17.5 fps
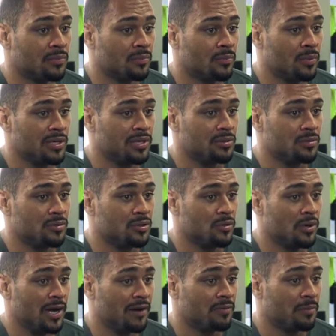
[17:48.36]
when you
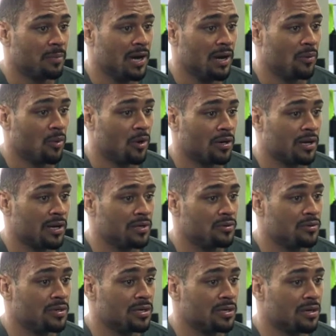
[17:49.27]
do have a bad workout,
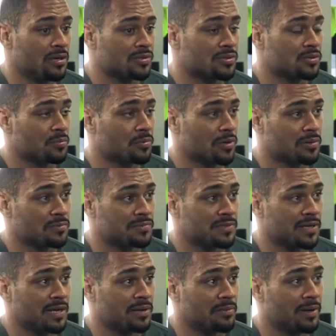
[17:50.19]
you get all super
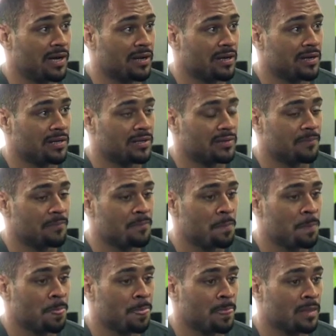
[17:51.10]
upset about it.
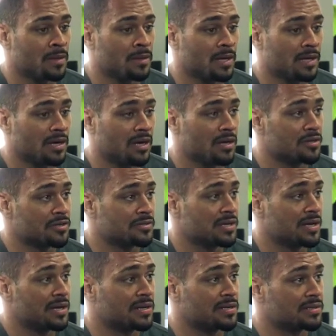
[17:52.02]
Like,
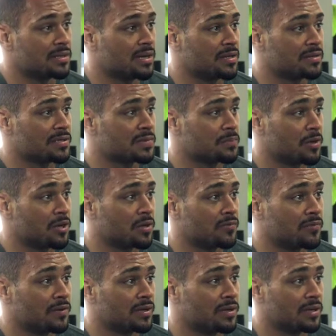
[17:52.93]
understand it, nothing's
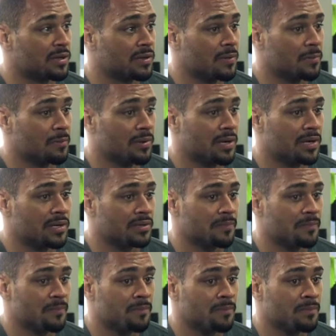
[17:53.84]
perfect, but
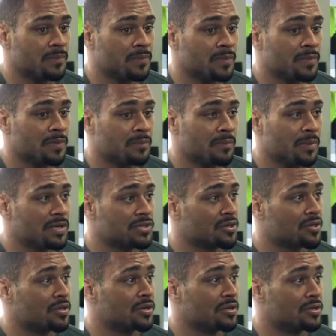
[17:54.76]
make
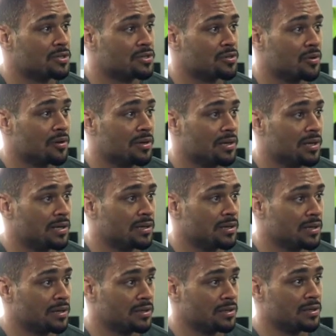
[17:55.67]
sure you're enjoying it,
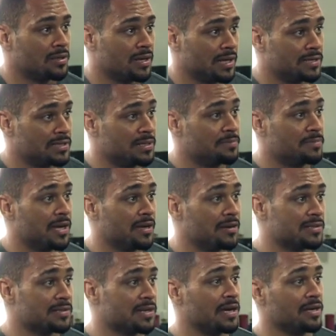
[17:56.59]
and like deep
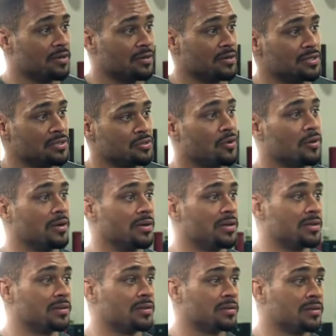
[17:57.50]
down inside you're enjoying it.